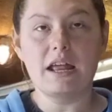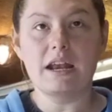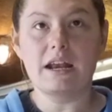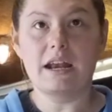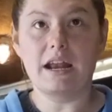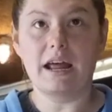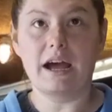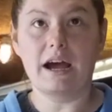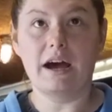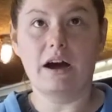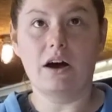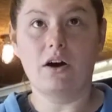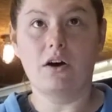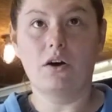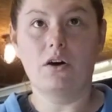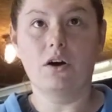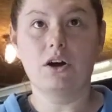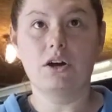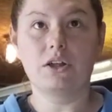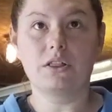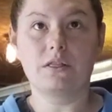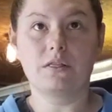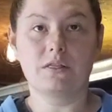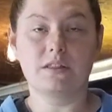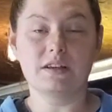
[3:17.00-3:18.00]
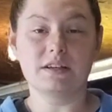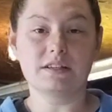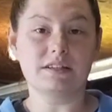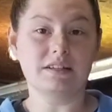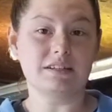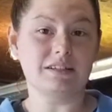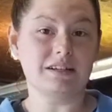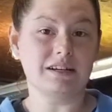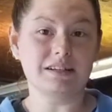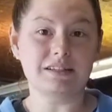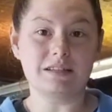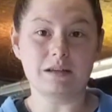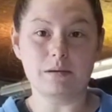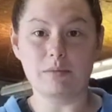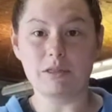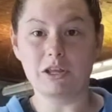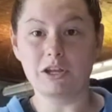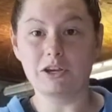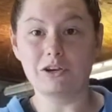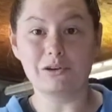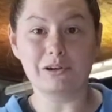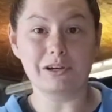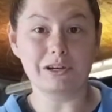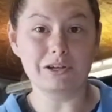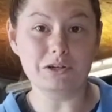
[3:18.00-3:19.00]
Now, this is not
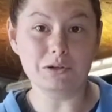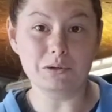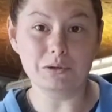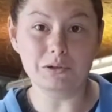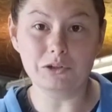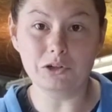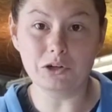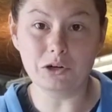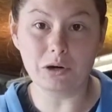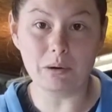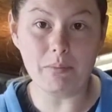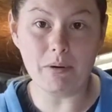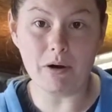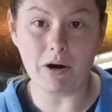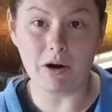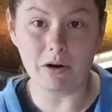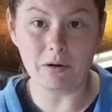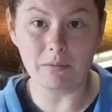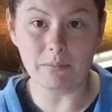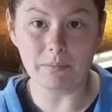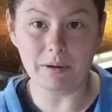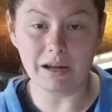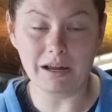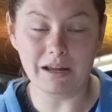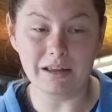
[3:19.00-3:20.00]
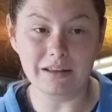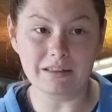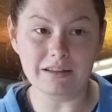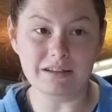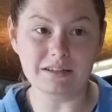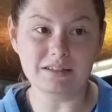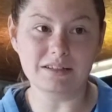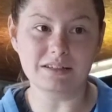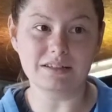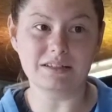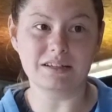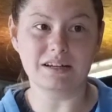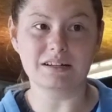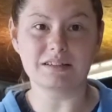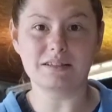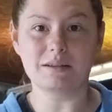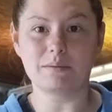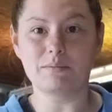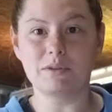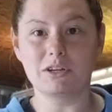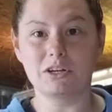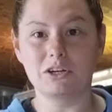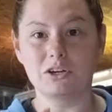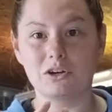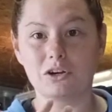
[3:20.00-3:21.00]
something you can do in your apartment. This is not
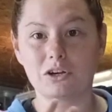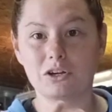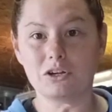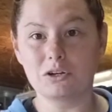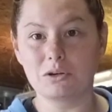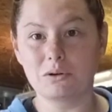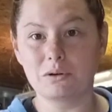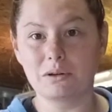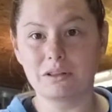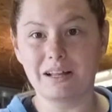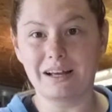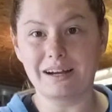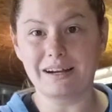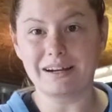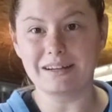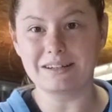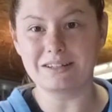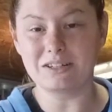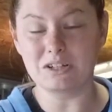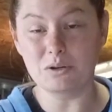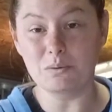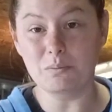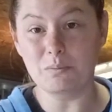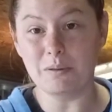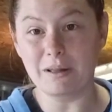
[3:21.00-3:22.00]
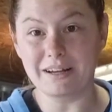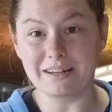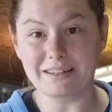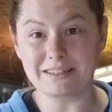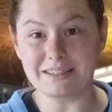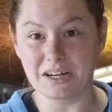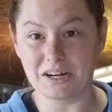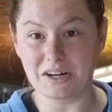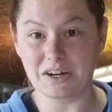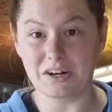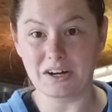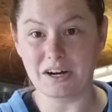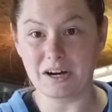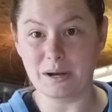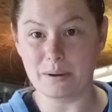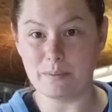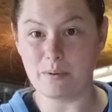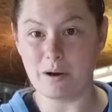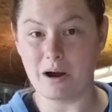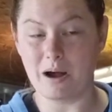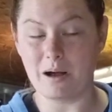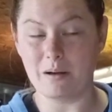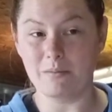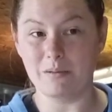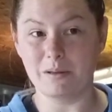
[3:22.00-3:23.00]
something you could do in like a duplex area,
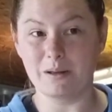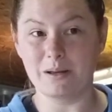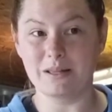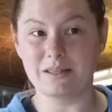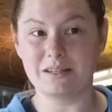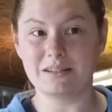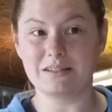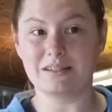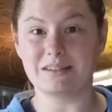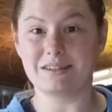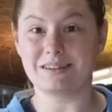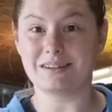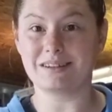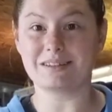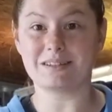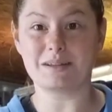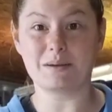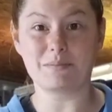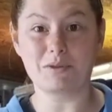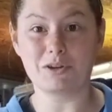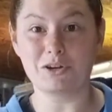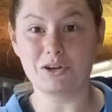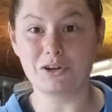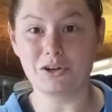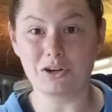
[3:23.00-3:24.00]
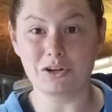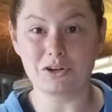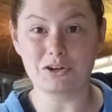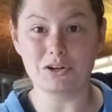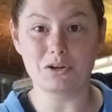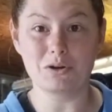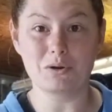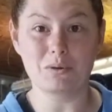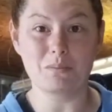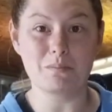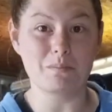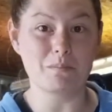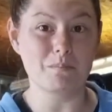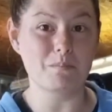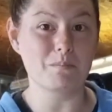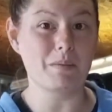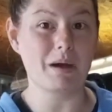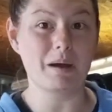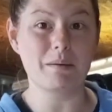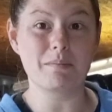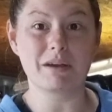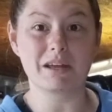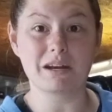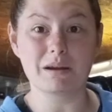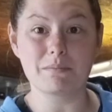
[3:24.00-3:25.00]
probably. This is not something you could do
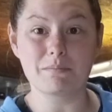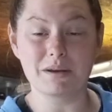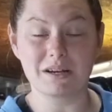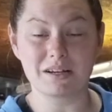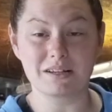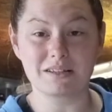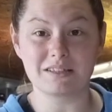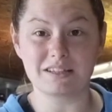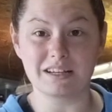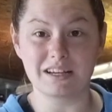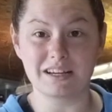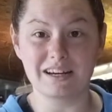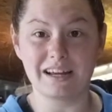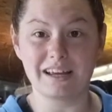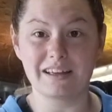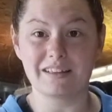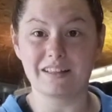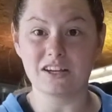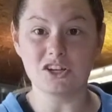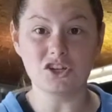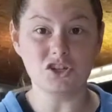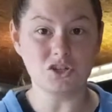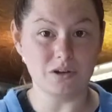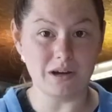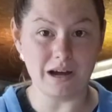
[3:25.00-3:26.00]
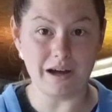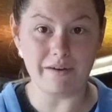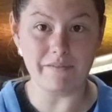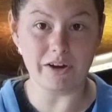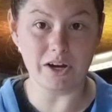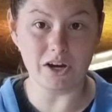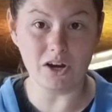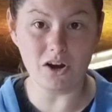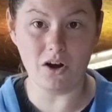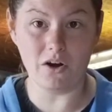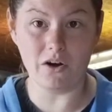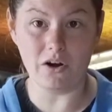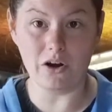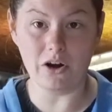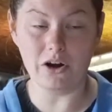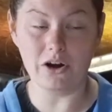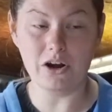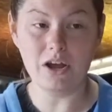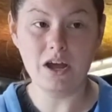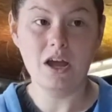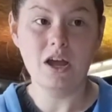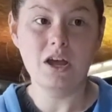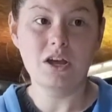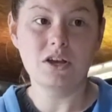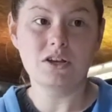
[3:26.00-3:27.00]
maybe in a big city unless you have a yard.
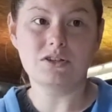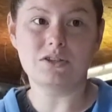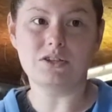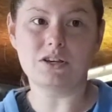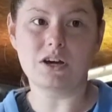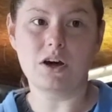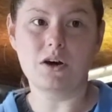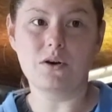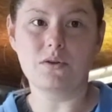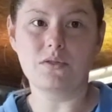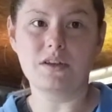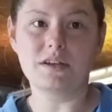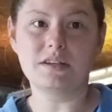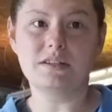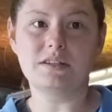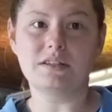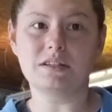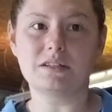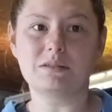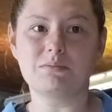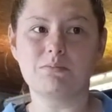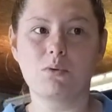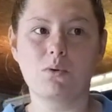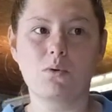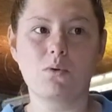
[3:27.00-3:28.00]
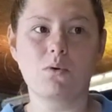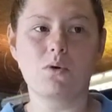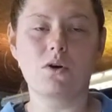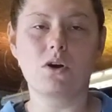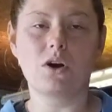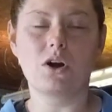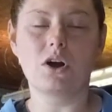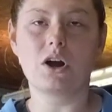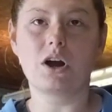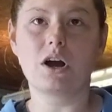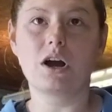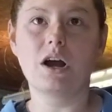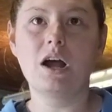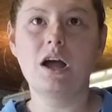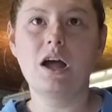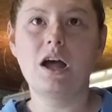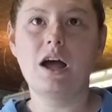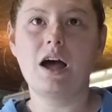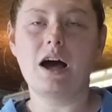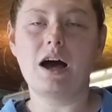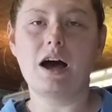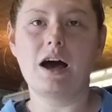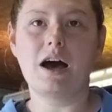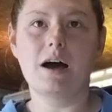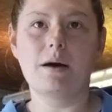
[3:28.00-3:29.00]
So this is more
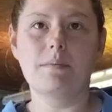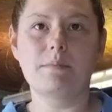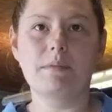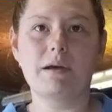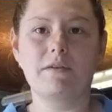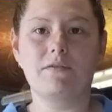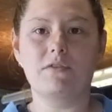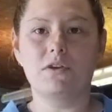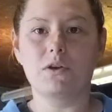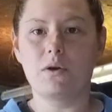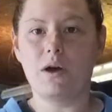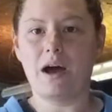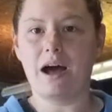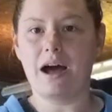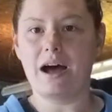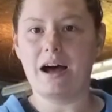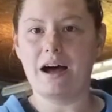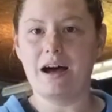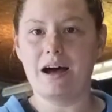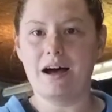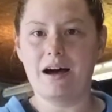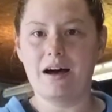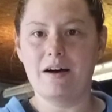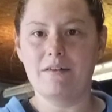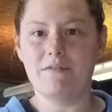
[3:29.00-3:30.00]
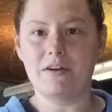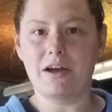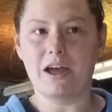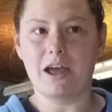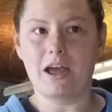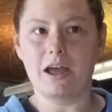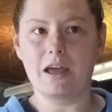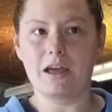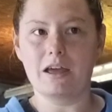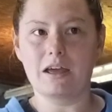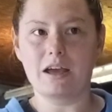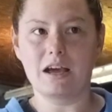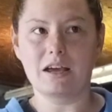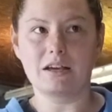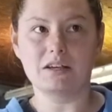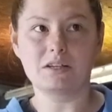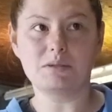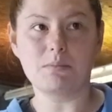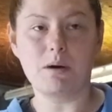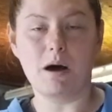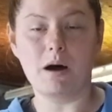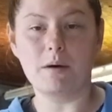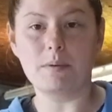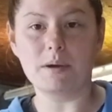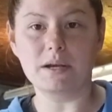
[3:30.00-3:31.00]
if you have a
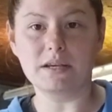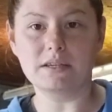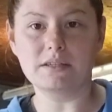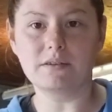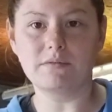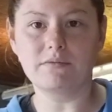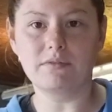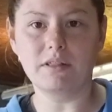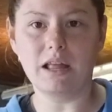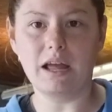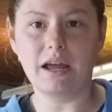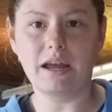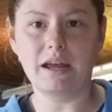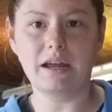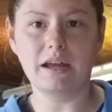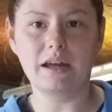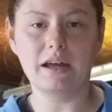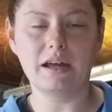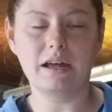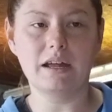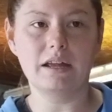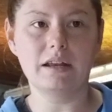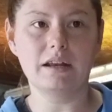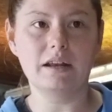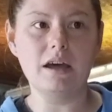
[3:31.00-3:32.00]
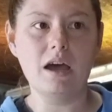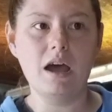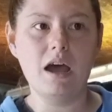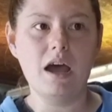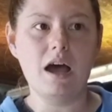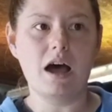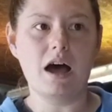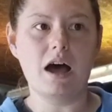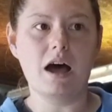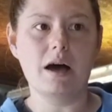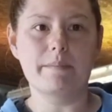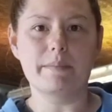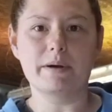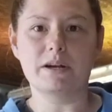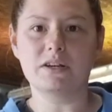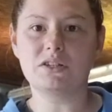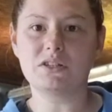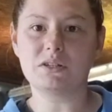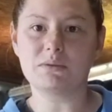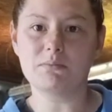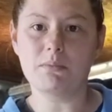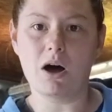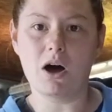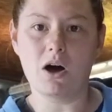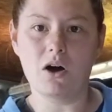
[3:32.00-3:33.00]
small piece of land, a
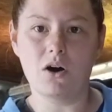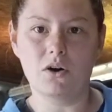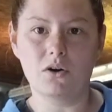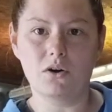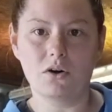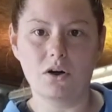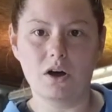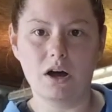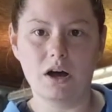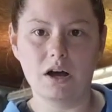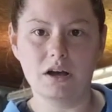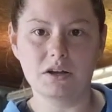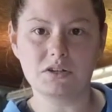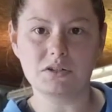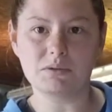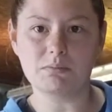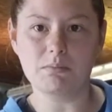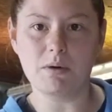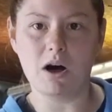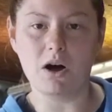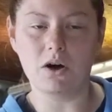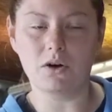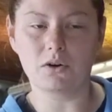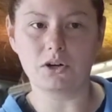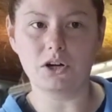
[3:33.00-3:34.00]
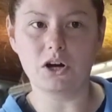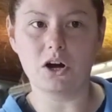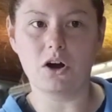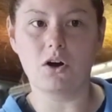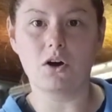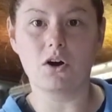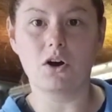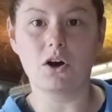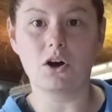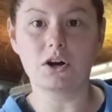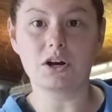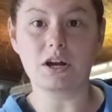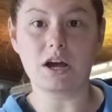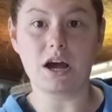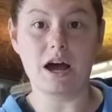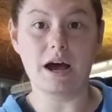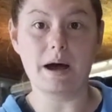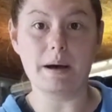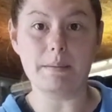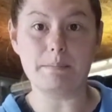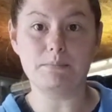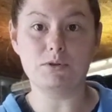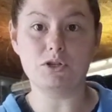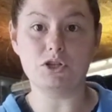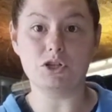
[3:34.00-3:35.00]
small yard,
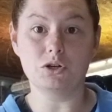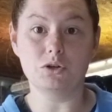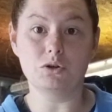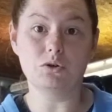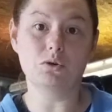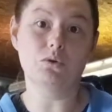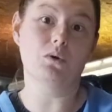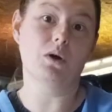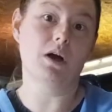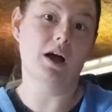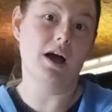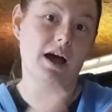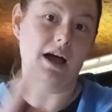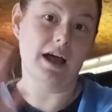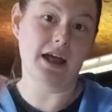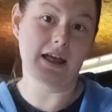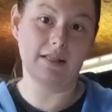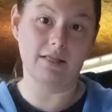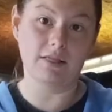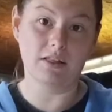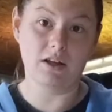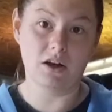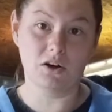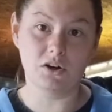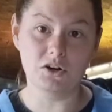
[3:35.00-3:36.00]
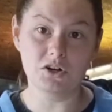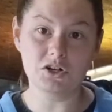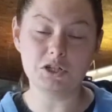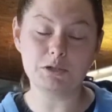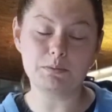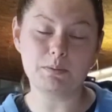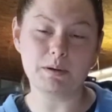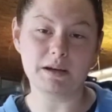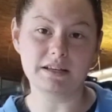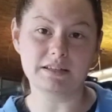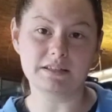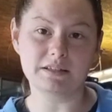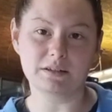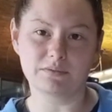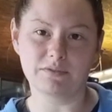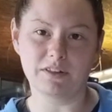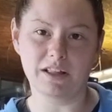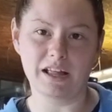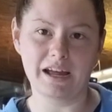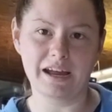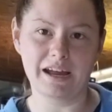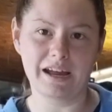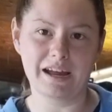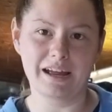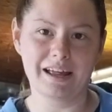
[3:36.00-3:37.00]
up to a large piece of
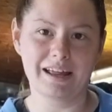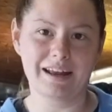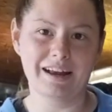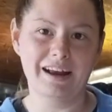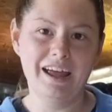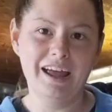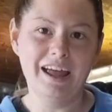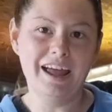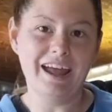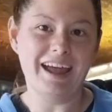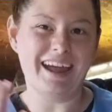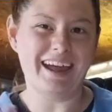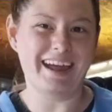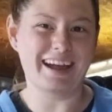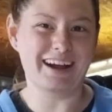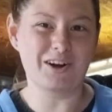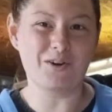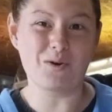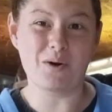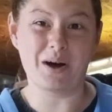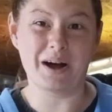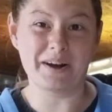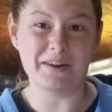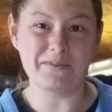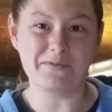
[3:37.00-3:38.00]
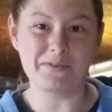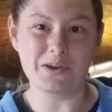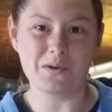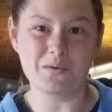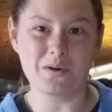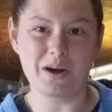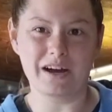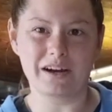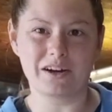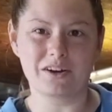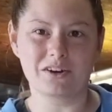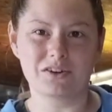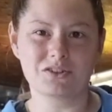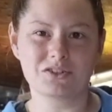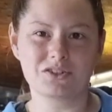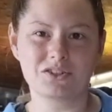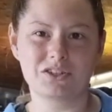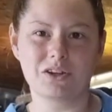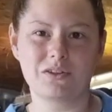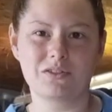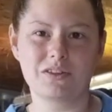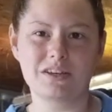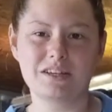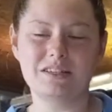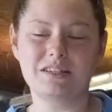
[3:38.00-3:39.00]
land and quite a few acres.
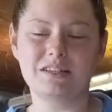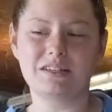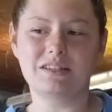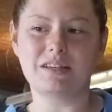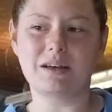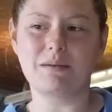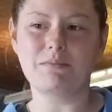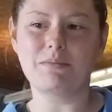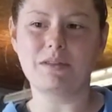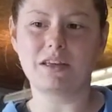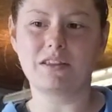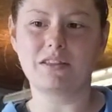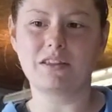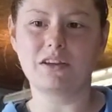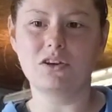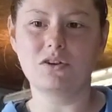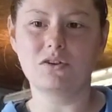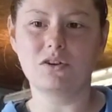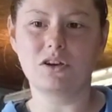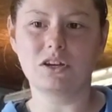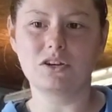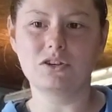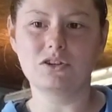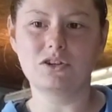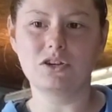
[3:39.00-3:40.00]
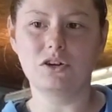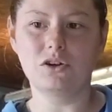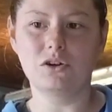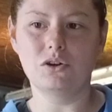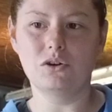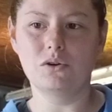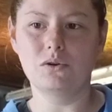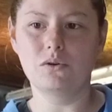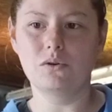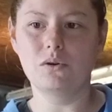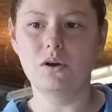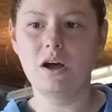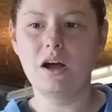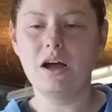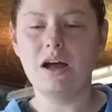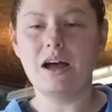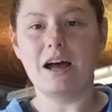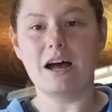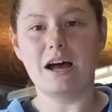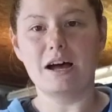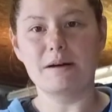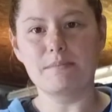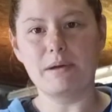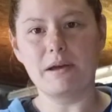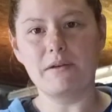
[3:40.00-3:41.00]
So this is something that you can do
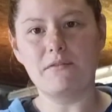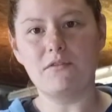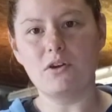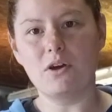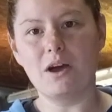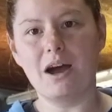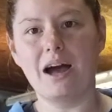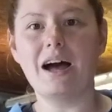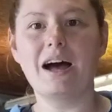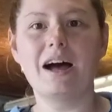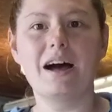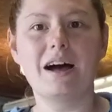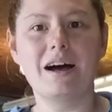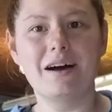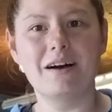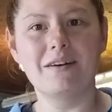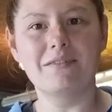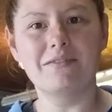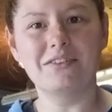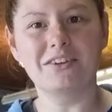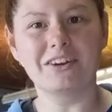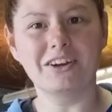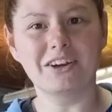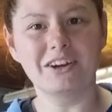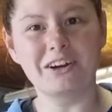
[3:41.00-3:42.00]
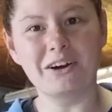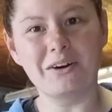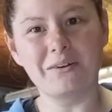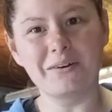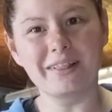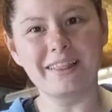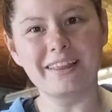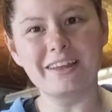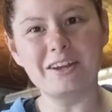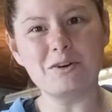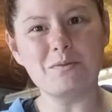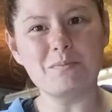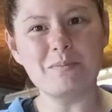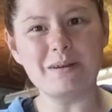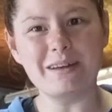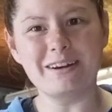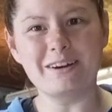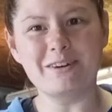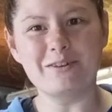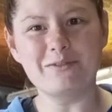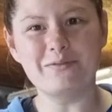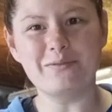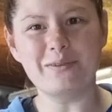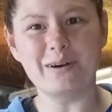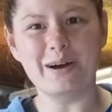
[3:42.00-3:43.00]
if you have, a little bit
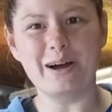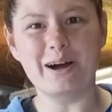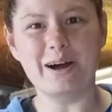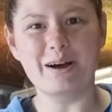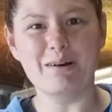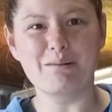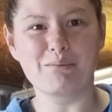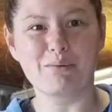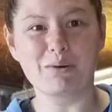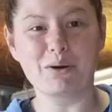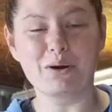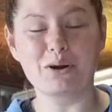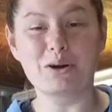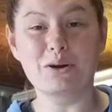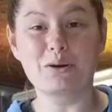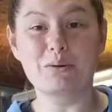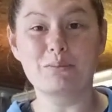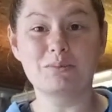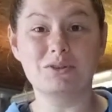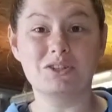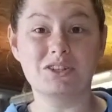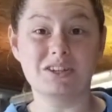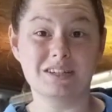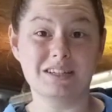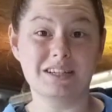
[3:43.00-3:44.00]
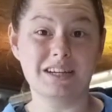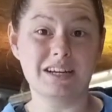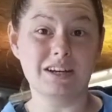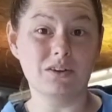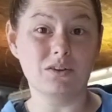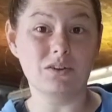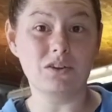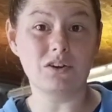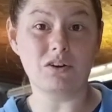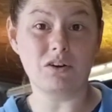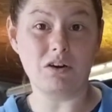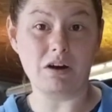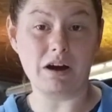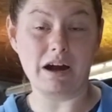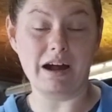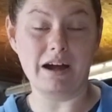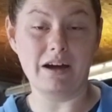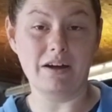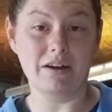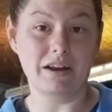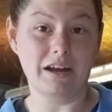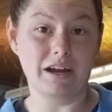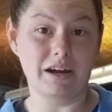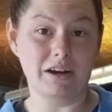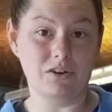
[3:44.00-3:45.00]
of room to till the
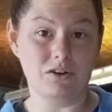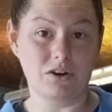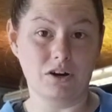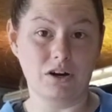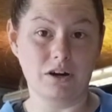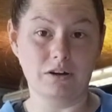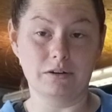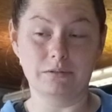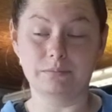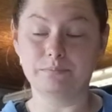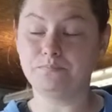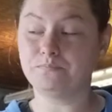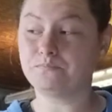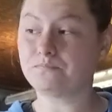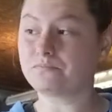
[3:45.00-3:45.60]
ground and grow.